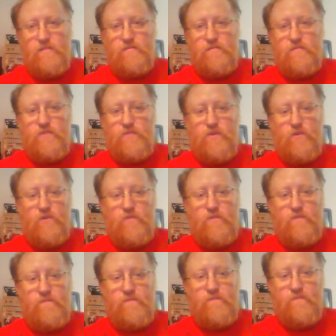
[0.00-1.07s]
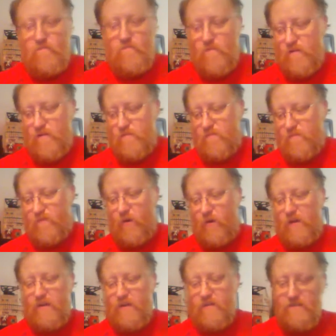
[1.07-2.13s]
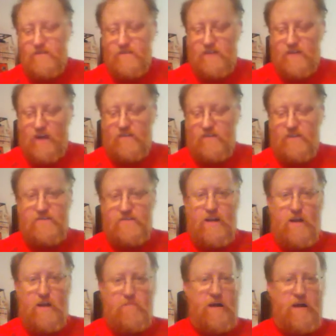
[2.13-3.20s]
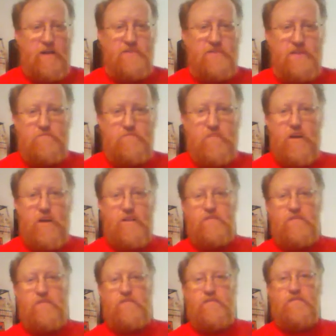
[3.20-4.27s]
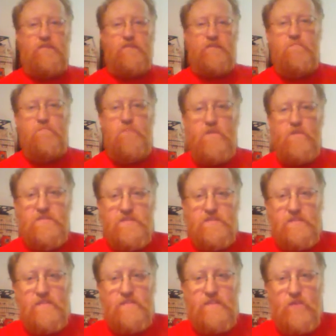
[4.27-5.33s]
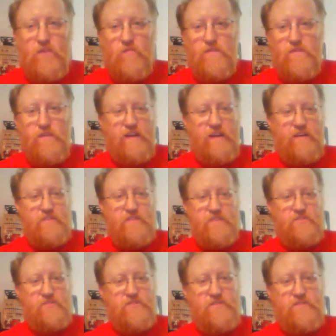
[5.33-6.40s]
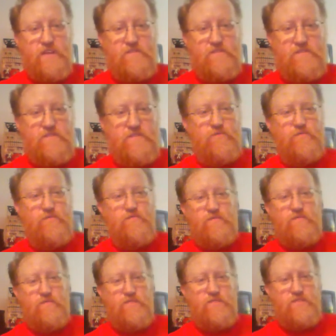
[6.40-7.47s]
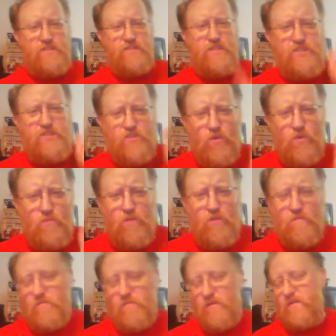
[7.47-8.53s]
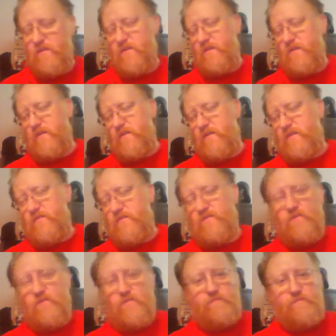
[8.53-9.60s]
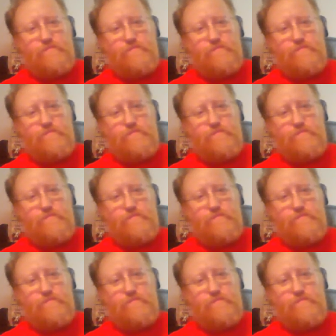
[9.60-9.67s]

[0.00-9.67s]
So, before I get into his contest, and I apologize, Brian, to lump all this in there with your contest, you shouldn't have said, this is your moment. So,